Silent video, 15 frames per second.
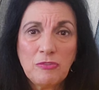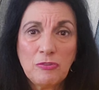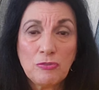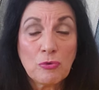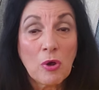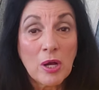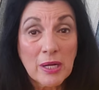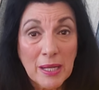to
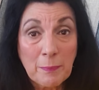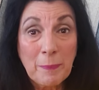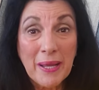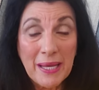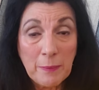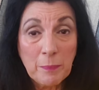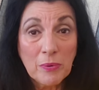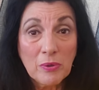draw it on
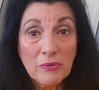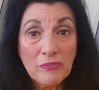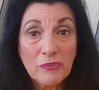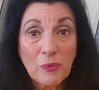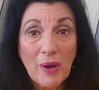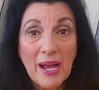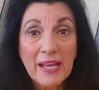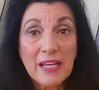paper
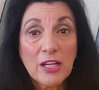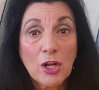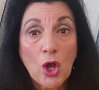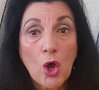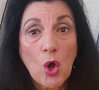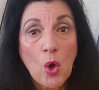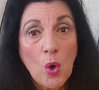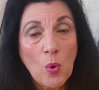so I can
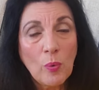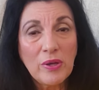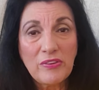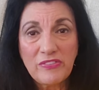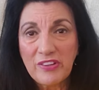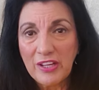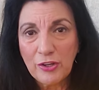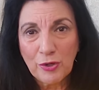always
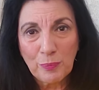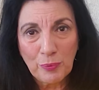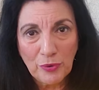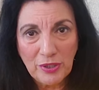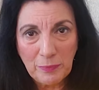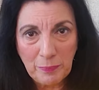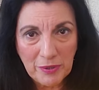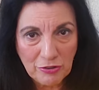take her
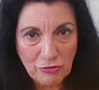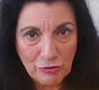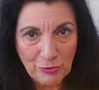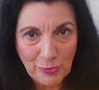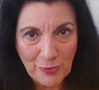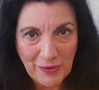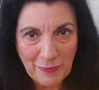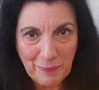pretty picture
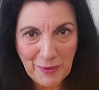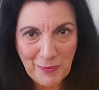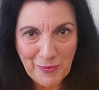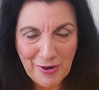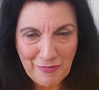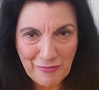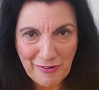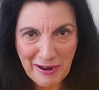with me
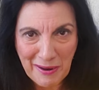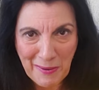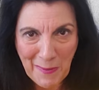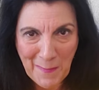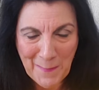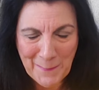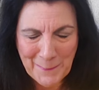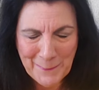wherever I
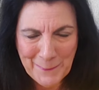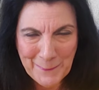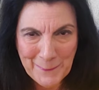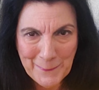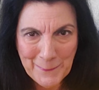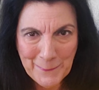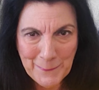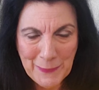go.
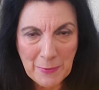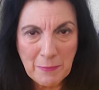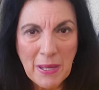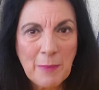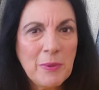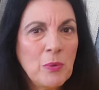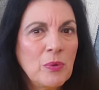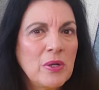But
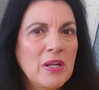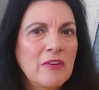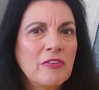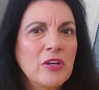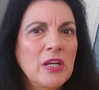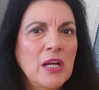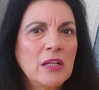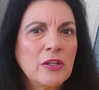mommy would never
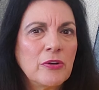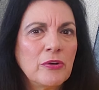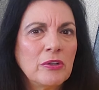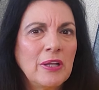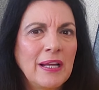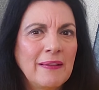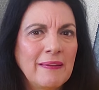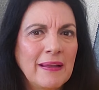yell at her
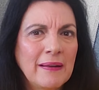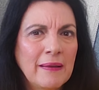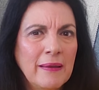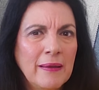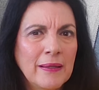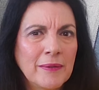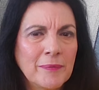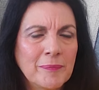like that
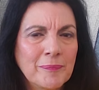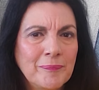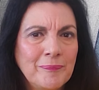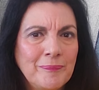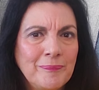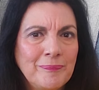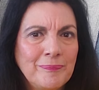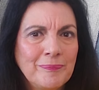again.
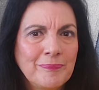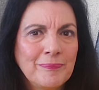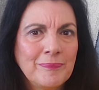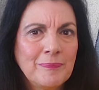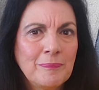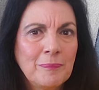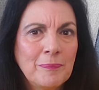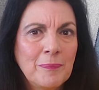
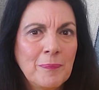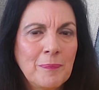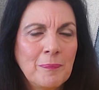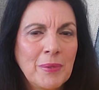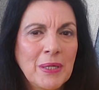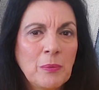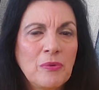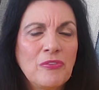
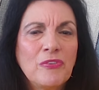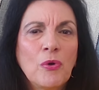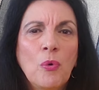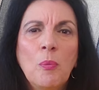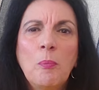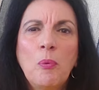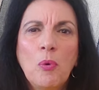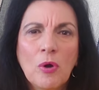But it was so
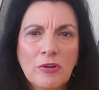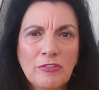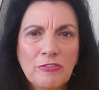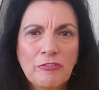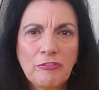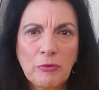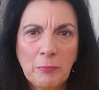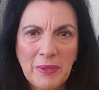important
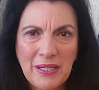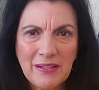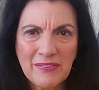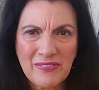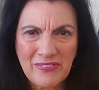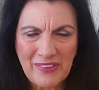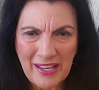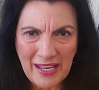for me to
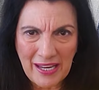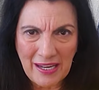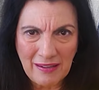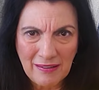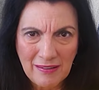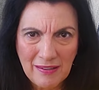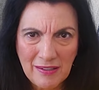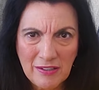say
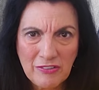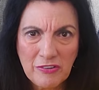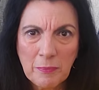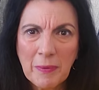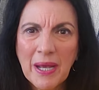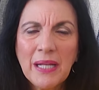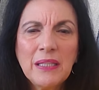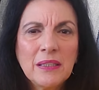to
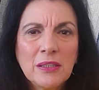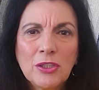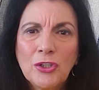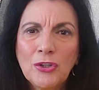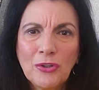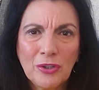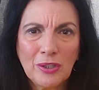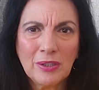my little
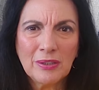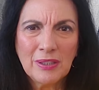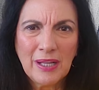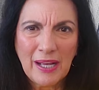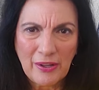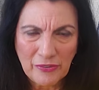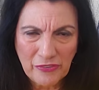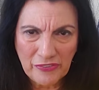girl
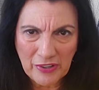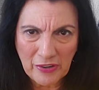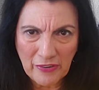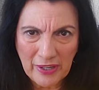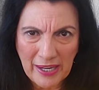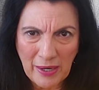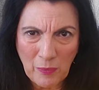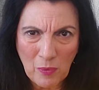how
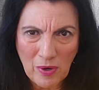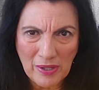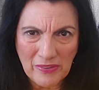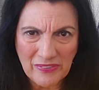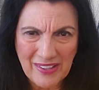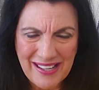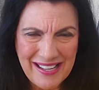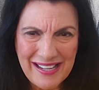sorry I
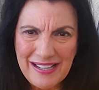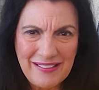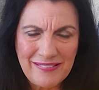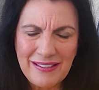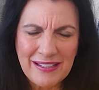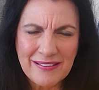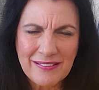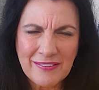was. You
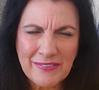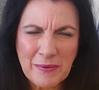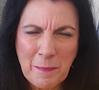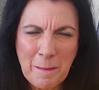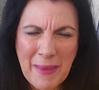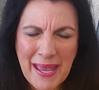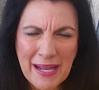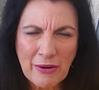see, it doesn't
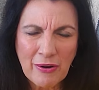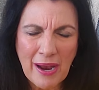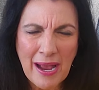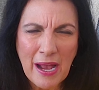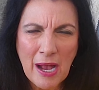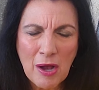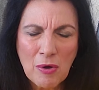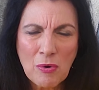matter
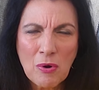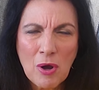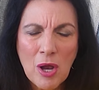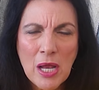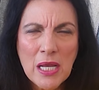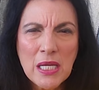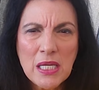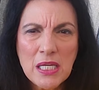how
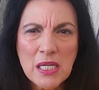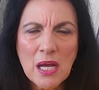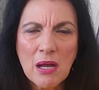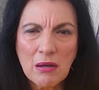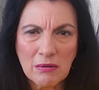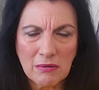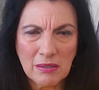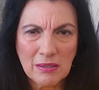
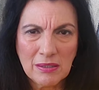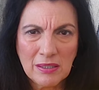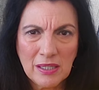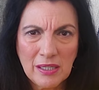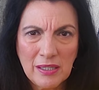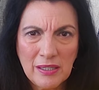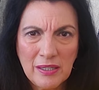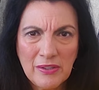young
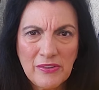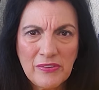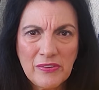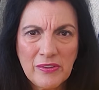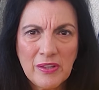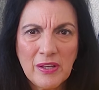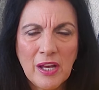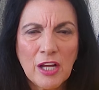
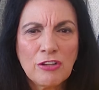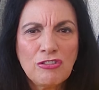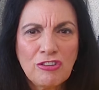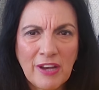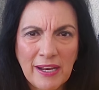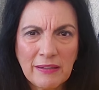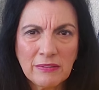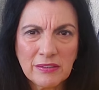a
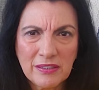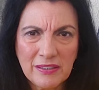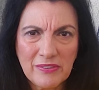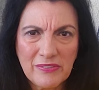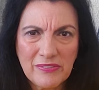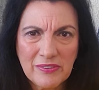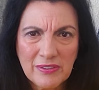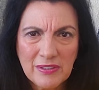child
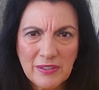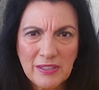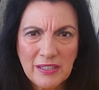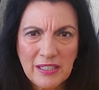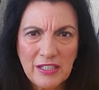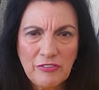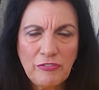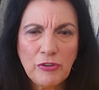is.
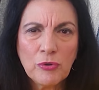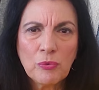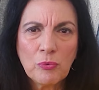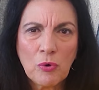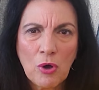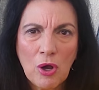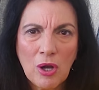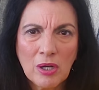If you're
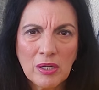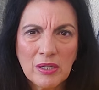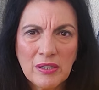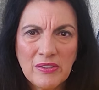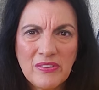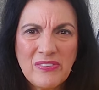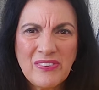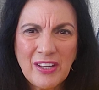wrong,
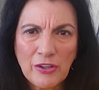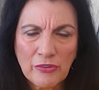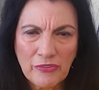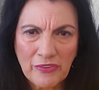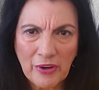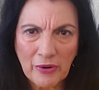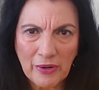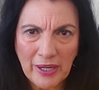say you're
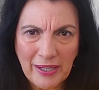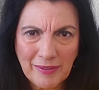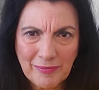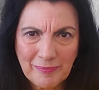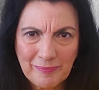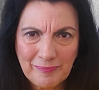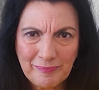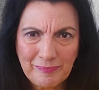sorry,
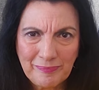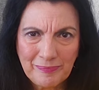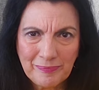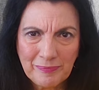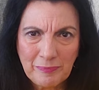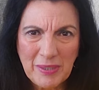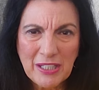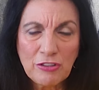
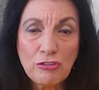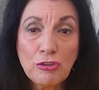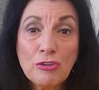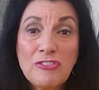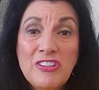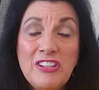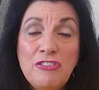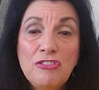because you're
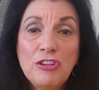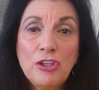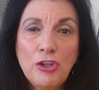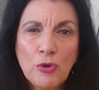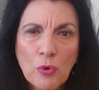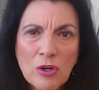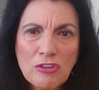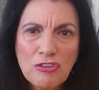teaching
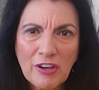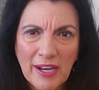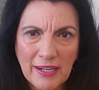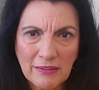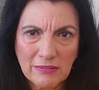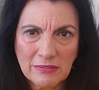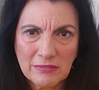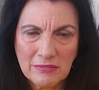your
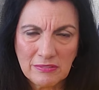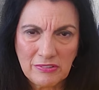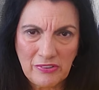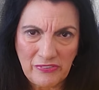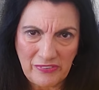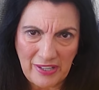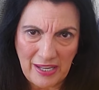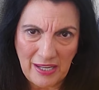child to
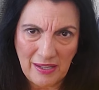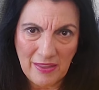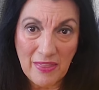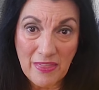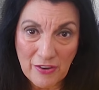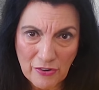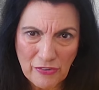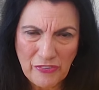say
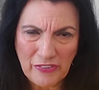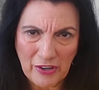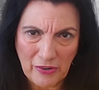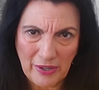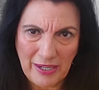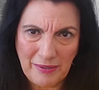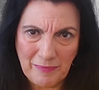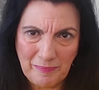they're
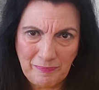sorry.